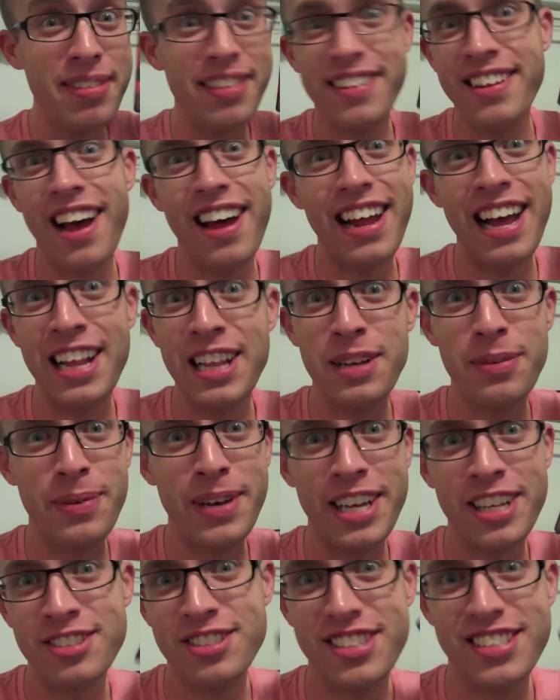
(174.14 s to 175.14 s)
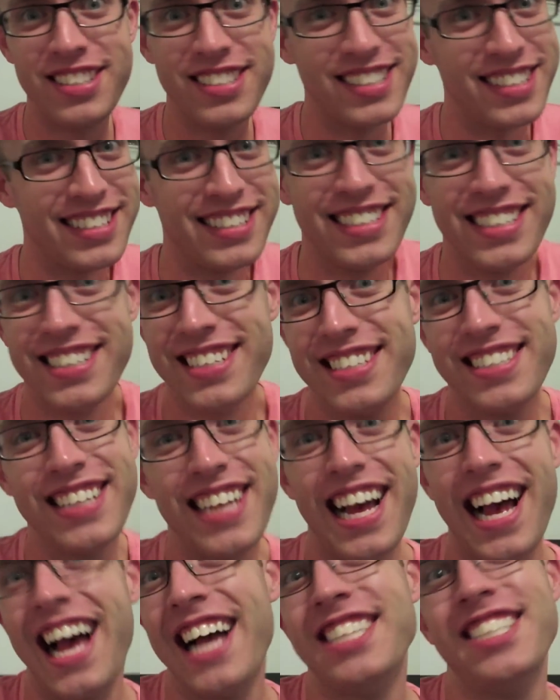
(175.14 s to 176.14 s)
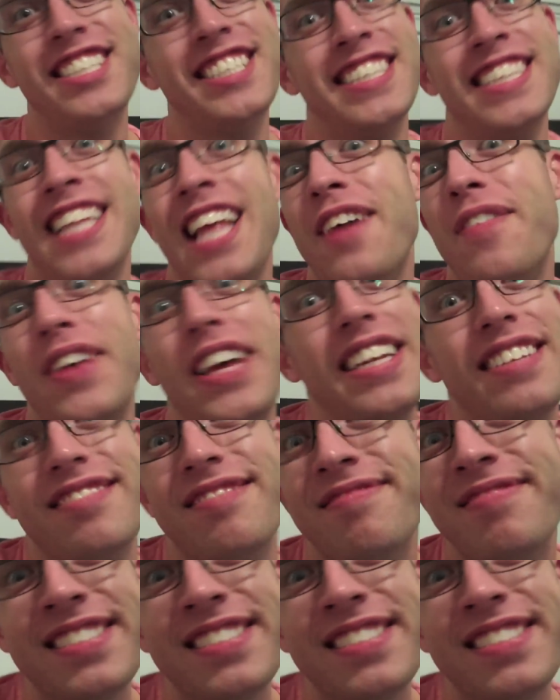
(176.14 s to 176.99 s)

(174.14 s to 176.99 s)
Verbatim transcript: Not Halloween, just, I just love it.